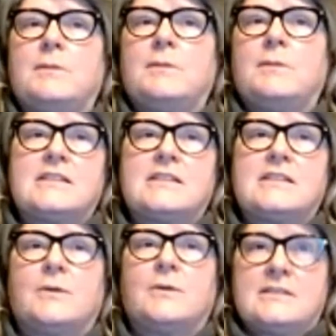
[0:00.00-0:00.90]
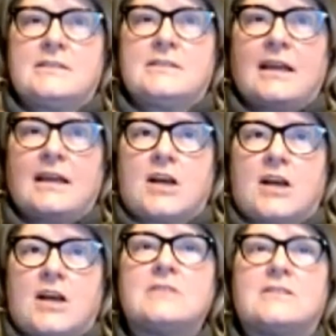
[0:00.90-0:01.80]
one of the people that has to go in and say, I
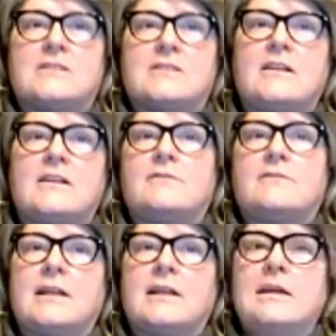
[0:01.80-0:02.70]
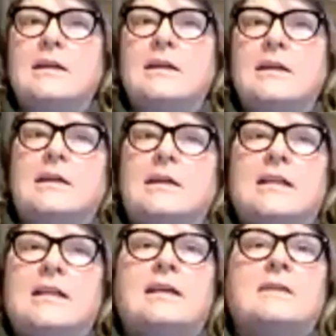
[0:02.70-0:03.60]
saw this, I signed off on it,
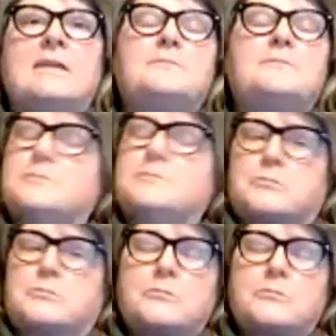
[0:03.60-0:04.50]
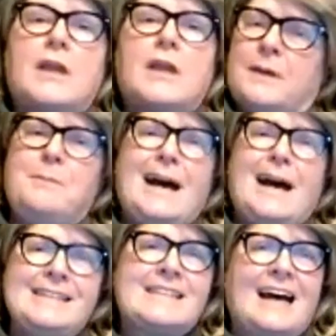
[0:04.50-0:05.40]
kind of thing. But
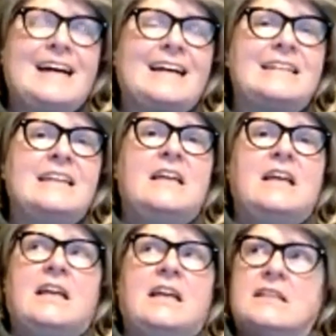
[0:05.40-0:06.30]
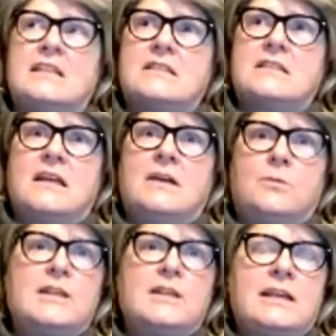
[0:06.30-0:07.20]
past that, it
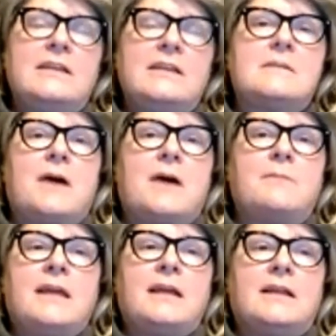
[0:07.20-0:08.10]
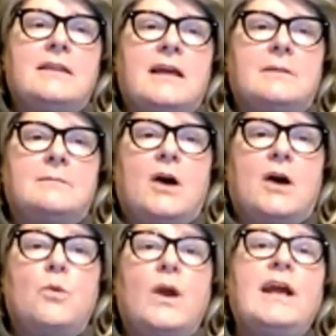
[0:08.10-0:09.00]
really is about making
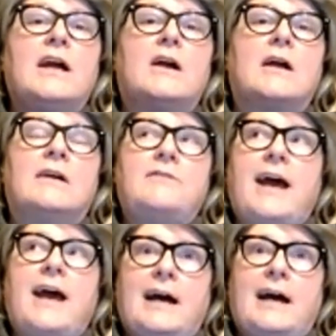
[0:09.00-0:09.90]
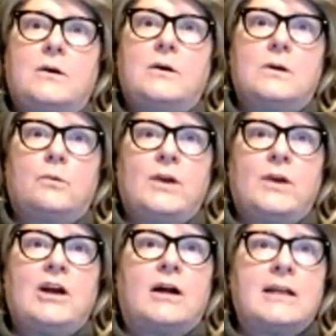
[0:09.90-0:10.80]
them aware of how
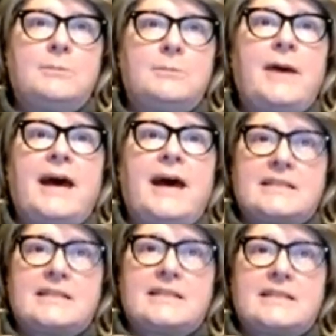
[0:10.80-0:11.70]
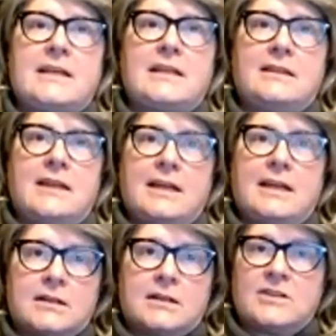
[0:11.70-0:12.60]
we are impacting
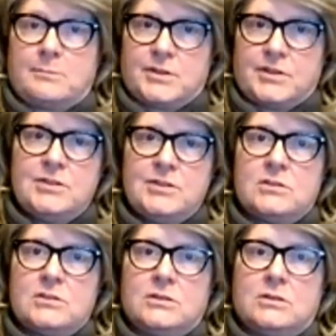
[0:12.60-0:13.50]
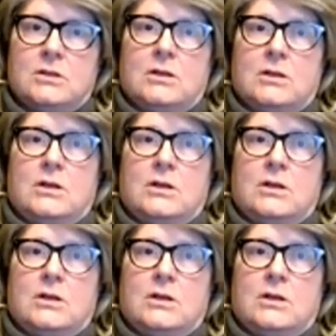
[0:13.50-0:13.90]
their numbers